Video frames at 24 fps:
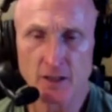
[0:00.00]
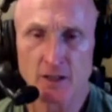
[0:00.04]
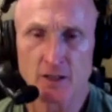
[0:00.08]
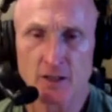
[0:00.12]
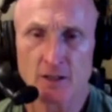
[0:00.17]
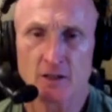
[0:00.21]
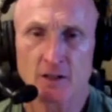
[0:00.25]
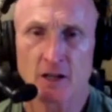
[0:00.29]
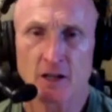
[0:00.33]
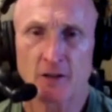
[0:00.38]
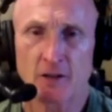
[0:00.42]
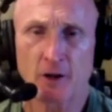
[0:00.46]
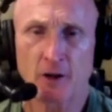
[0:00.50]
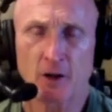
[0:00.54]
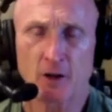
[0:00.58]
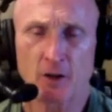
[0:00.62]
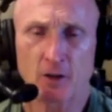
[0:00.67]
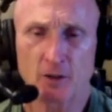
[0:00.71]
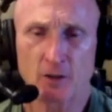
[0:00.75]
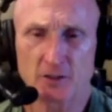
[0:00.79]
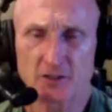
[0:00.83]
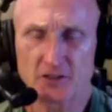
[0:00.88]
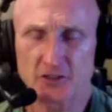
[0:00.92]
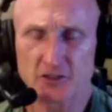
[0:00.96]
And then our
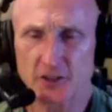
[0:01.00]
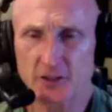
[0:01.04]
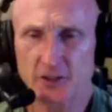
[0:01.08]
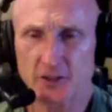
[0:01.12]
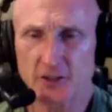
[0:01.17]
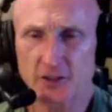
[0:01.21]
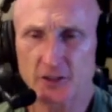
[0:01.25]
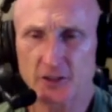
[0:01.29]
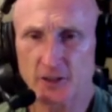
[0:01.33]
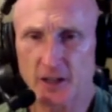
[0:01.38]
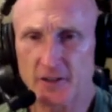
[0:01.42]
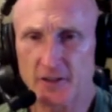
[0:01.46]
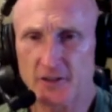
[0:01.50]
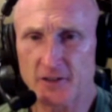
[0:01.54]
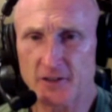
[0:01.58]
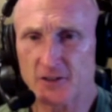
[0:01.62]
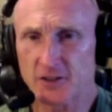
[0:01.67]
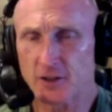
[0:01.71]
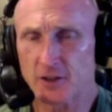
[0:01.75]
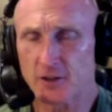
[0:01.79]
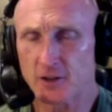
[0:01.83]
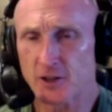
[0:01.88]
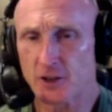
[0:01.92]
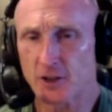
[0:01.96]
holistic
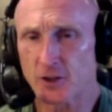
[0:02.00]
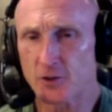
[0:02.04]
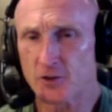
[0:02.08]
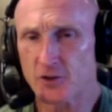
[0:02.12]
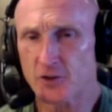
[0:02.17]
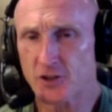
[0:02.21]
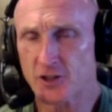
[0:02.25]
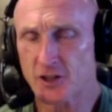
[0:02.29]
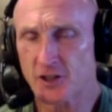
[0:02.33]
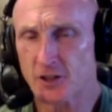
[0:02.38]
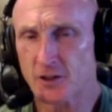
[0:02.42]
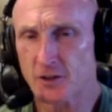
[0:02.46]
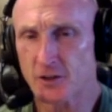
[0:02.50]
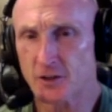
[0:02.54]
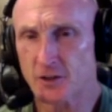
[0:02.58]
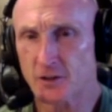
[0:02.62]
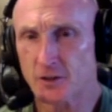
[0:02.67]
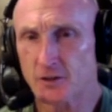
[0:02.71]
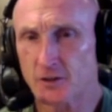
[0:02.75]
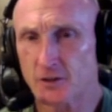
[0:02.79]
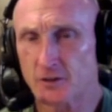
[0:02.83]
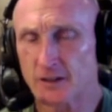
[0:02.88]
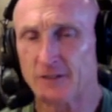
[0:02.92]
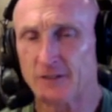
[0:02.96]
lifestyle coaching
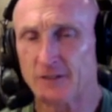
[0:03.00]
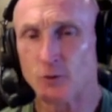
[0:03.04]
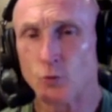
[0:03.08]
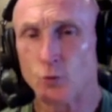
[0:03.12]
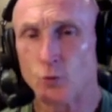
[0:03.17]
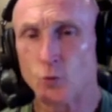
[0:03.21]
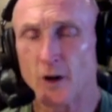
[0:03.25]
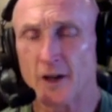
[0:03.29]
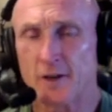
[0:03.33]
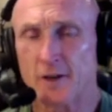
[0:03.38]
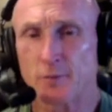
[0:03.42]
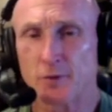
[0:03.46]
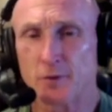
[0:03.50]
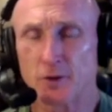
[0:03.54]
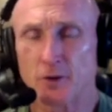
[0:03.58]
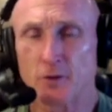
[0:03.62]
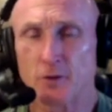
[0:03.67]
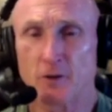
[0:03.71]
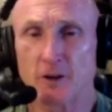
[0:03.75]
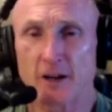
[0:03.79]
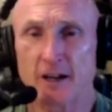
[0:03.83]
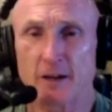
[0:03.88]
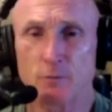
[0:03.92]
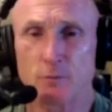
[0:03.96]
level one program,